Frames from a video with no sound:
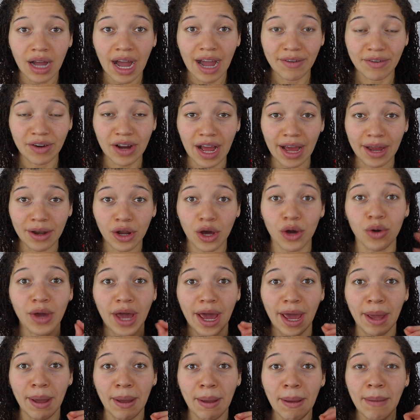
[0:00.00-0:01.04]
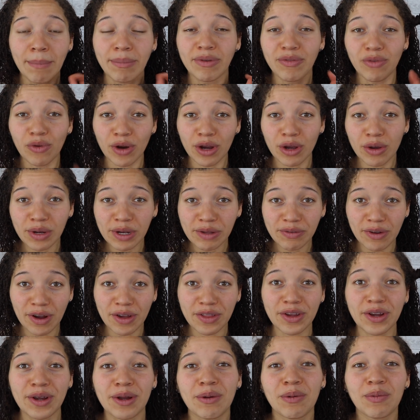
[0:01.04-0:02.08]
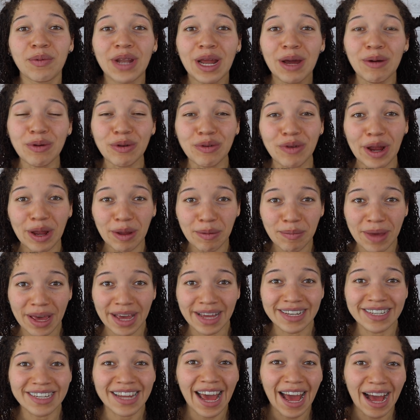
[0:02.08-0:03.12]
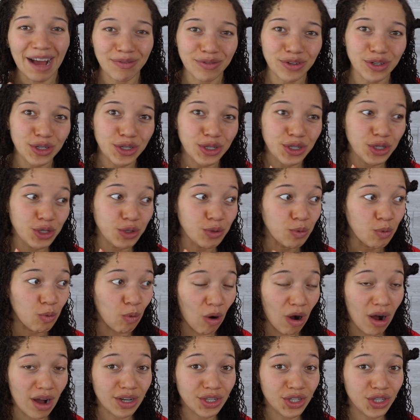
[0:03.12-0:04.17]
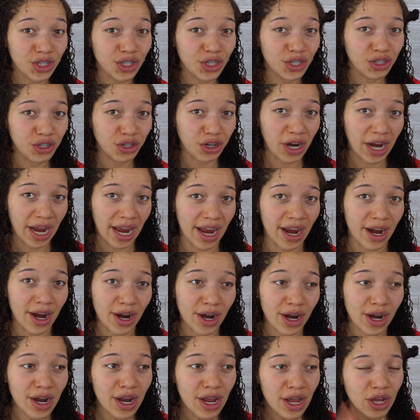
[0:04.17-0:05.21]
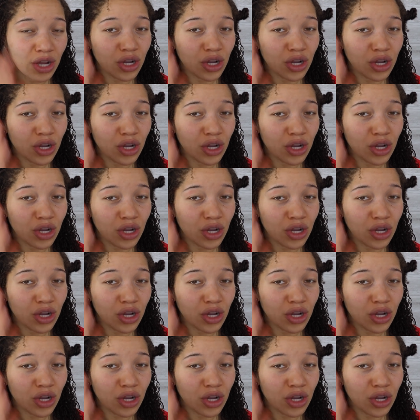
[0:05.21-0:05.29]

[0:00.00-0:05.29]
I forgot, okay, before I go any farther, what I would recommend, after you wash your hair,